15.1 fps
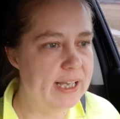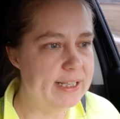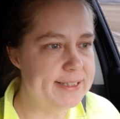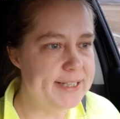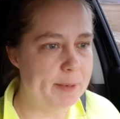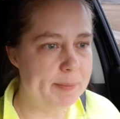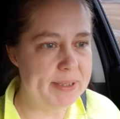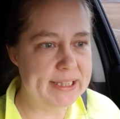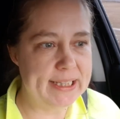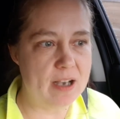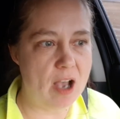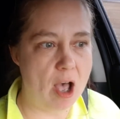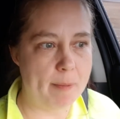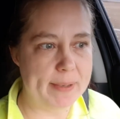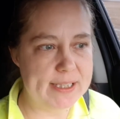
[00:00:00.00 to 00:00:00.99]
Tell me in the
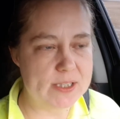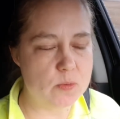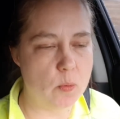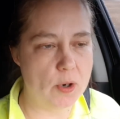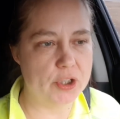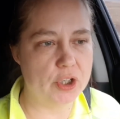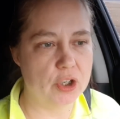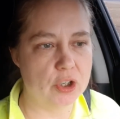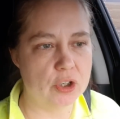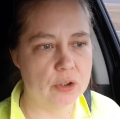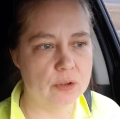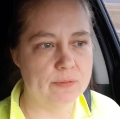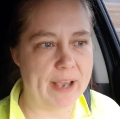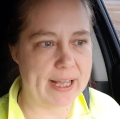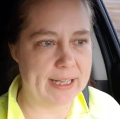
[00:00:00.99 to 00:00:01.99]
comments what
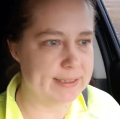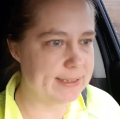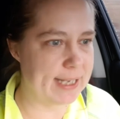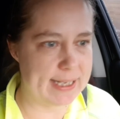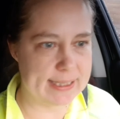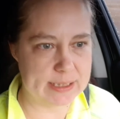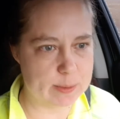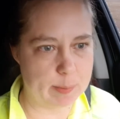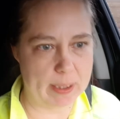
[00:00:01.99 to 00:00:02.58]
your Valentine's